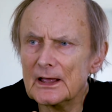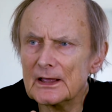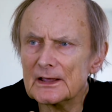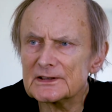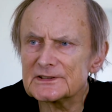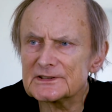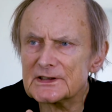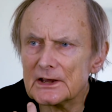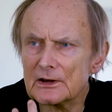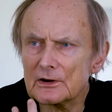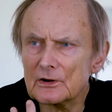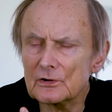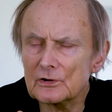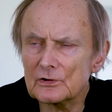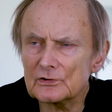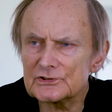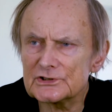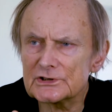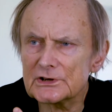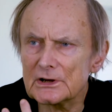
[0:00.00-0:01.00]
a
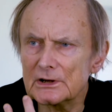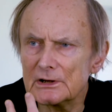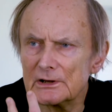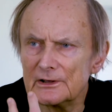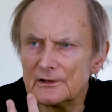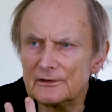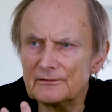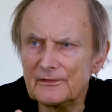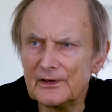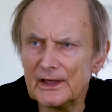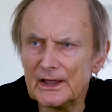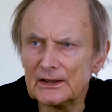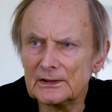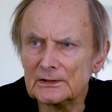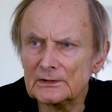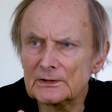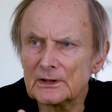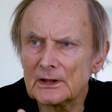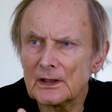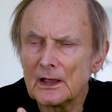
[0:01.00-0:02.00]
psychological
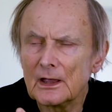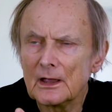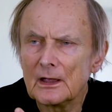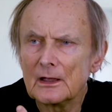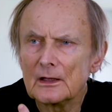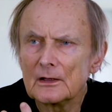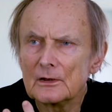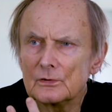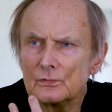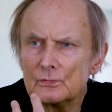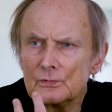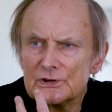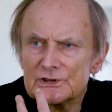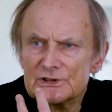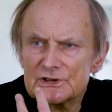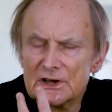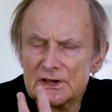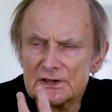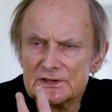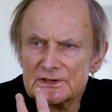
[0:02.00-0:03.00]
event
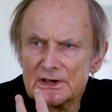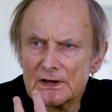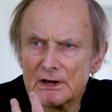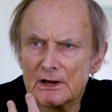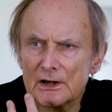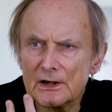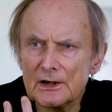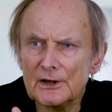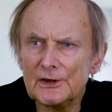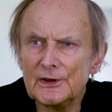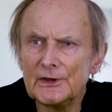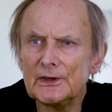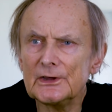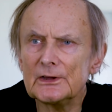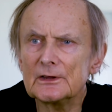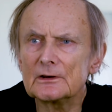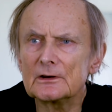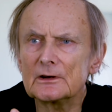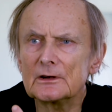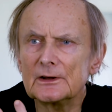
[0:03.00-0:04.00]
which has a
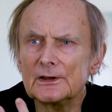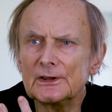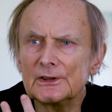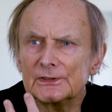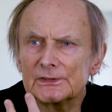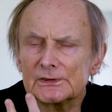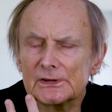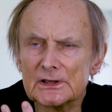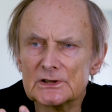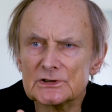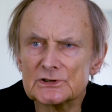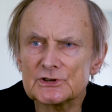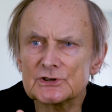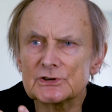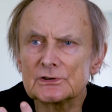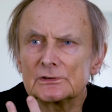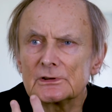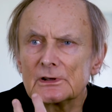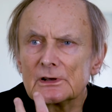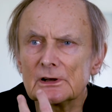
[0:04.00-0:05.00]
clear
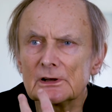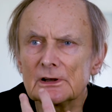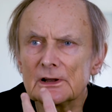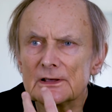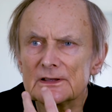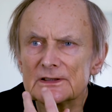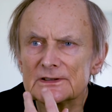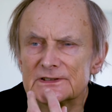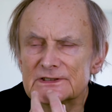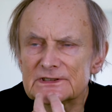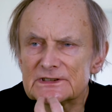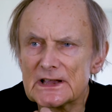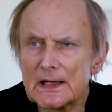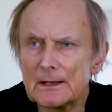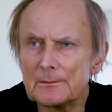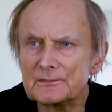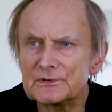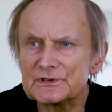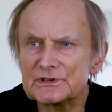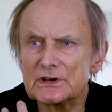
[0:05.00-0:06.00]
intentional
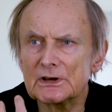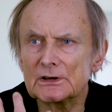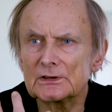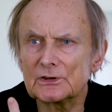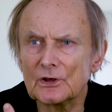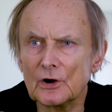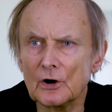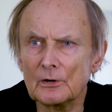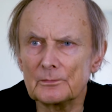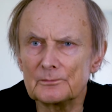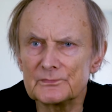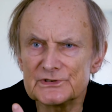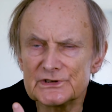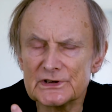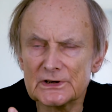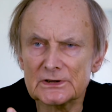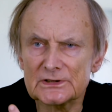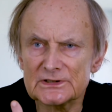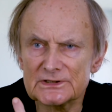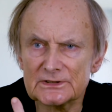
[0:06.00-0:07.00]
subject
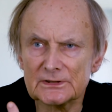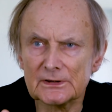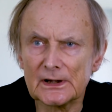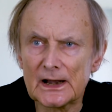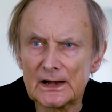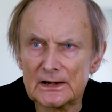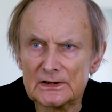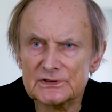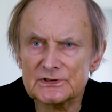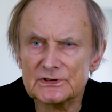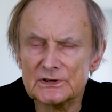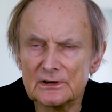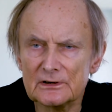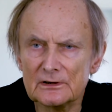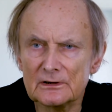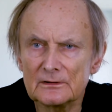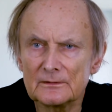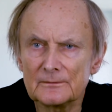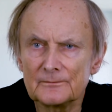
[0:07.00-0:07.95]
object structure.